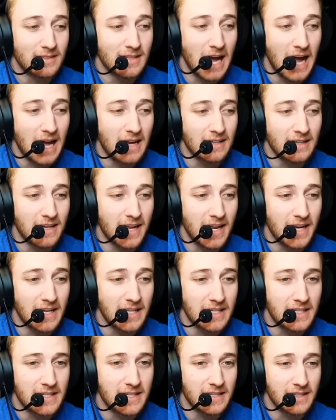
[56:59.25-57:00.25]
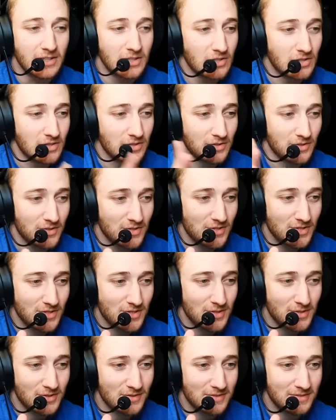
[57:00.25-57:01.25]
gotten any kills.